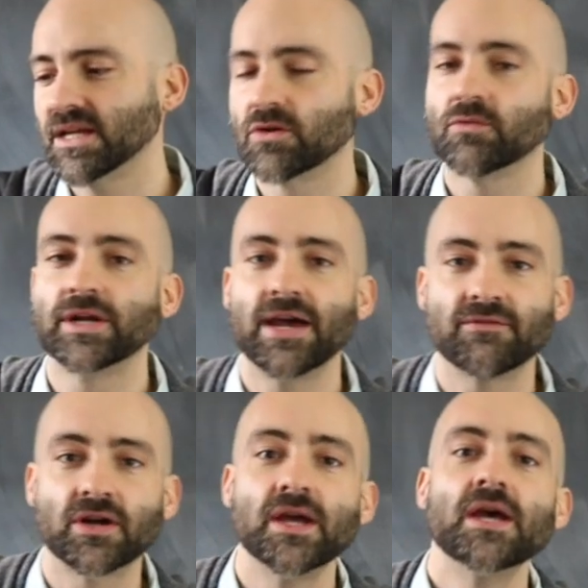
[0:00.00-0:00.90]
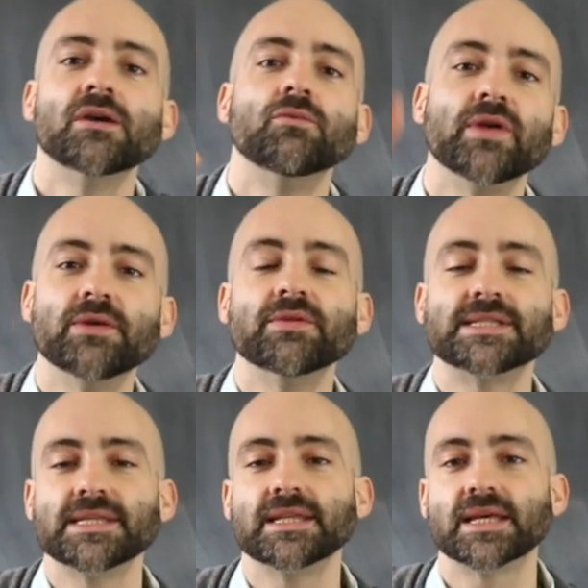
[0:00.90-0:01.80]
it or whatever, we would
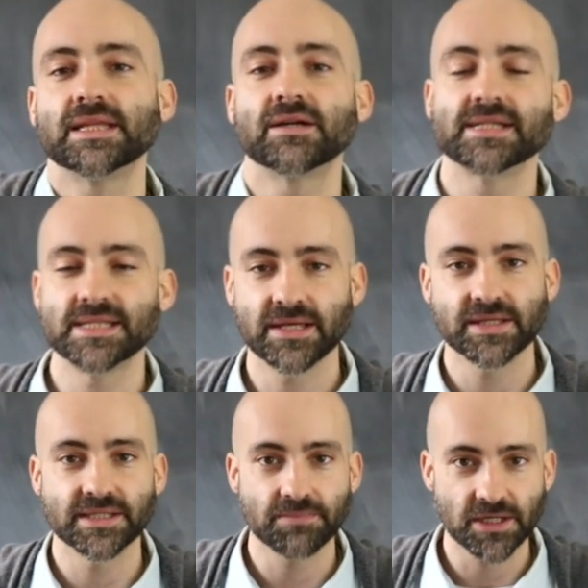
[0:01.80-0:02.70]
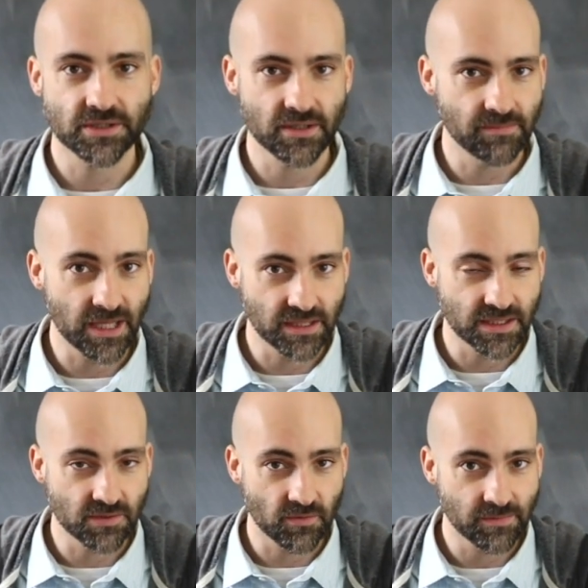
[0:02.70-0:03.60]
see that there is nothing special about
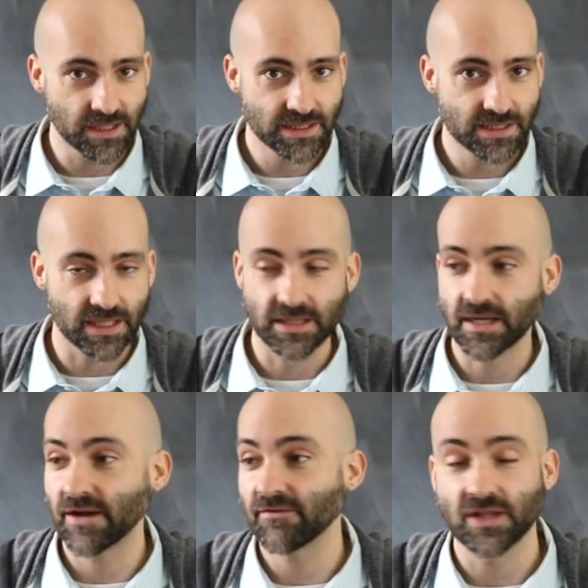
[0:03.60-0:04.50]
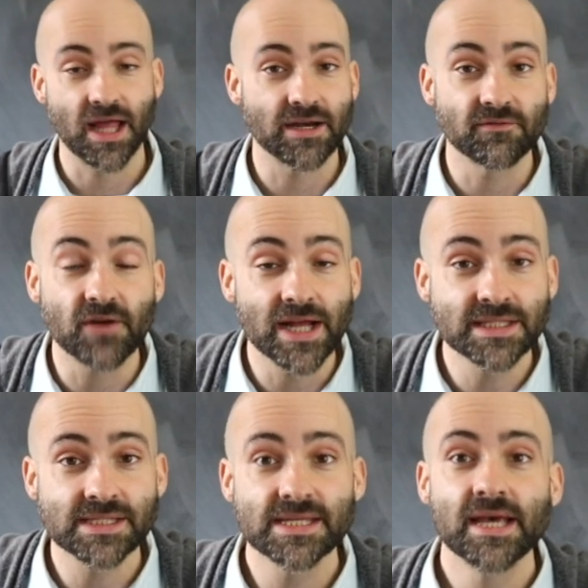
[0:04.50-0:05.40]
these orbits, that they have a lot of
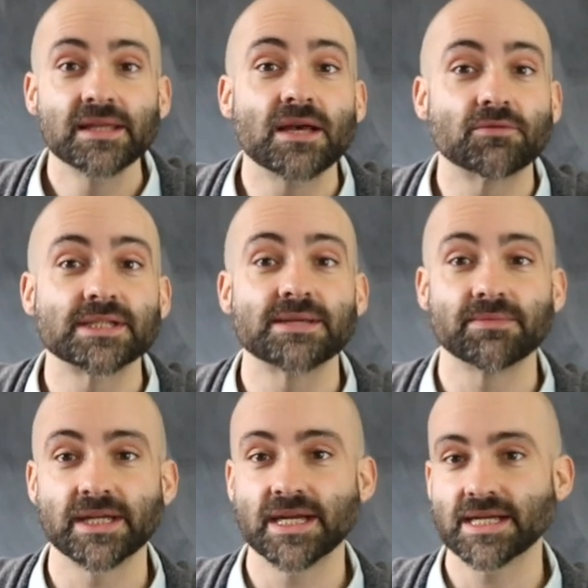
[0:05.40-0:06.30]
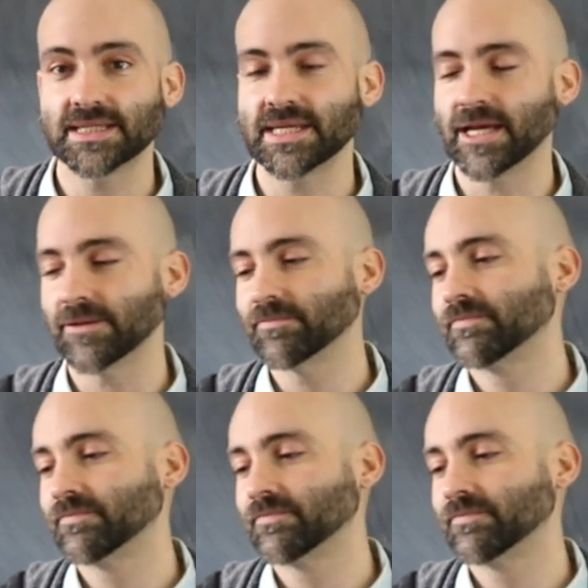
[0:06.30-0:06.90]
friends that we're simply not seeing.